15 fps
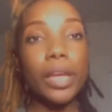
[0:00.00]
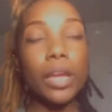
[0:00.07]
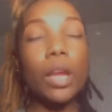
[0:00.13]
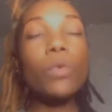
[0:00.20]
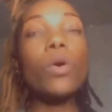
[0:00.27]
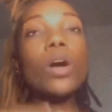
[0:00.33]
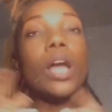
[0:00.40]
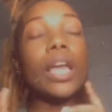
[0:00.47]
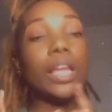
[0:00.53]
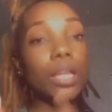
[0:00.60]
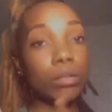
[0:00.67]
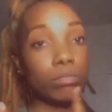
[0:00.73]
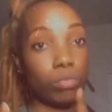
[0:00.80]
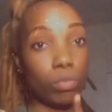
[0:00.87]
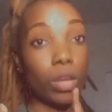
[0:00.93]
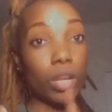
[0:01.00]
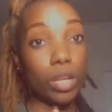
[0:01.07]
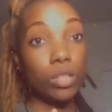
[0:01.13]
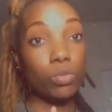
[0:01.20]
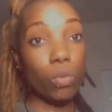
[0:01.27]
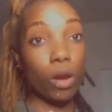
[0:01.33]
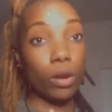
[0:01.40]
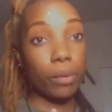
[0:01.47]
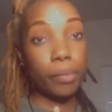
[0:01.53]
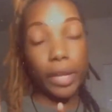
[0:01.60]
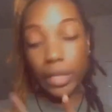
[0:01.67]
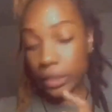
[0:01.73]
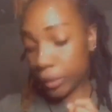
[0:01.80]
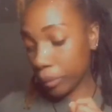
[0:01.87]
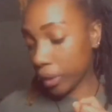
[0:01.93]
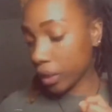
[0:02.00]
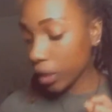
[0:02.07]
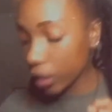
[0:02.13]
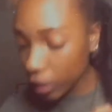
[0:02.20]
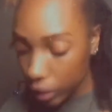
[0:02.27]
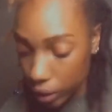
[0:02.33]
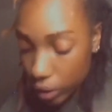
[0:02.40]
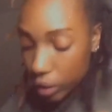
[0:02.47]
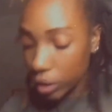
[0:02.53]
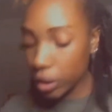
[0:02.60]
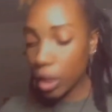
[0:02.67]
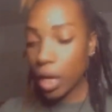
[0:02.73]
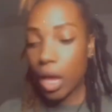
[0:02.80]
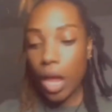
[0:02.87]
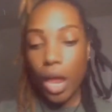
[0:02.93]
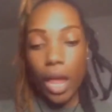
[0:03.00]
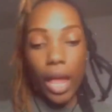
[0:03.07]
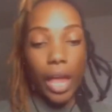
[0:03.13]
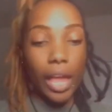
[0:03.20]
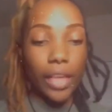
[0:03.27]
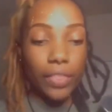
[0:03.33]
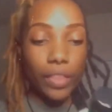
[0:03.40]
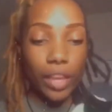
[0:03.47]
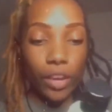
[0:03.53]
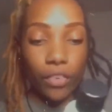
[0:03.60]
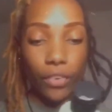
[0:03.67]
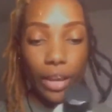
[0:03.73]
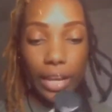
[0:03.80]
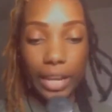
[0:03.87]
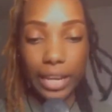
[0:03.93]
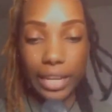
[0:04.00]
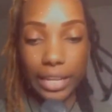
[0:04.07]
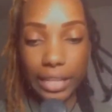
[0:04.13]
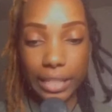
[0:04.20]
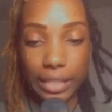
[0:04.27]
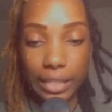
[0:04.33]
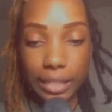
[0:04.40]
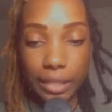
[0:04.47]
Well, it is water based because in the ingredients,